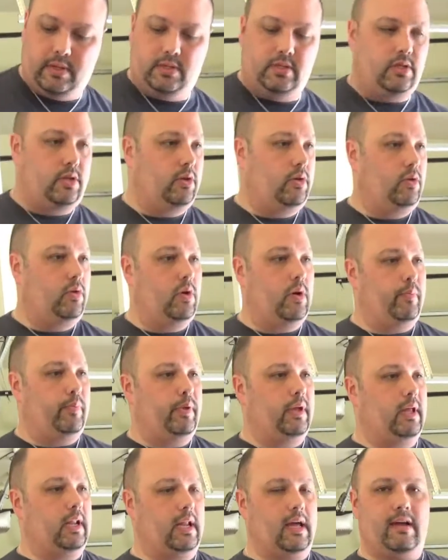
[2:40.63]
is to
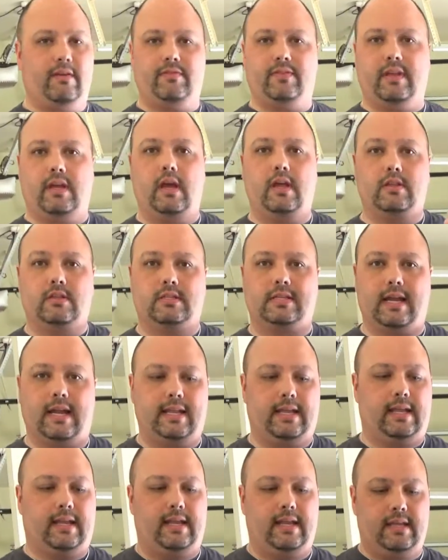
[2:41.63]
peel off the other
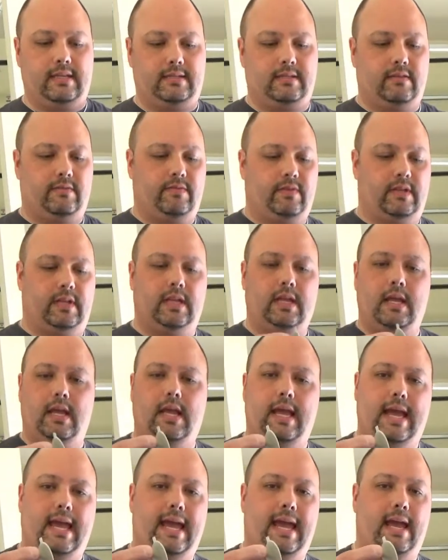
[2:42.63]
side of the adhesive and
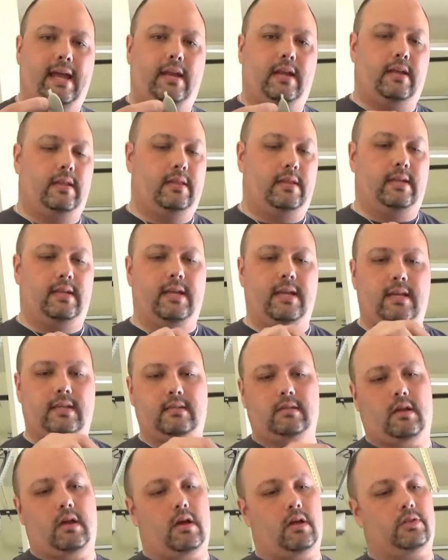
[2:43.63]
add the
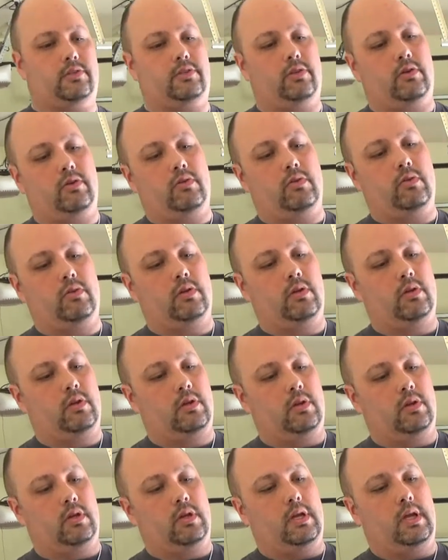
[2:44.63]
disc. Also,
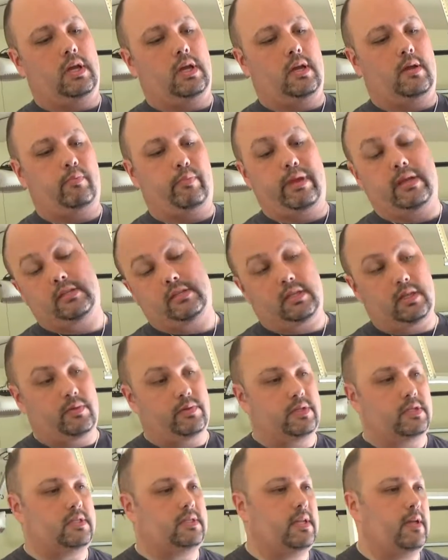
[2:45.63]
basically
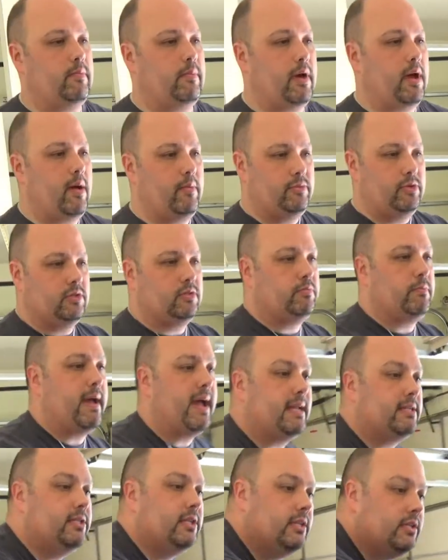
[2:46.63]
with the stem up, just
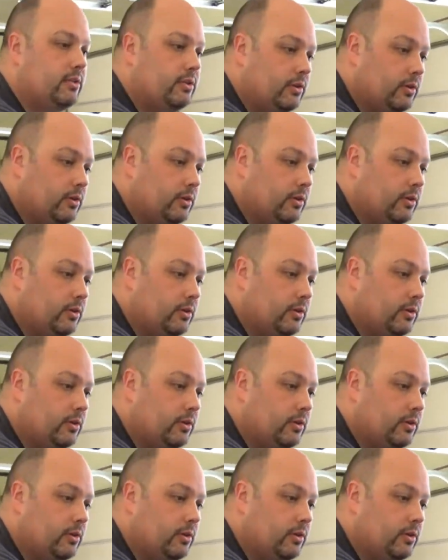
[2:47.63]
match it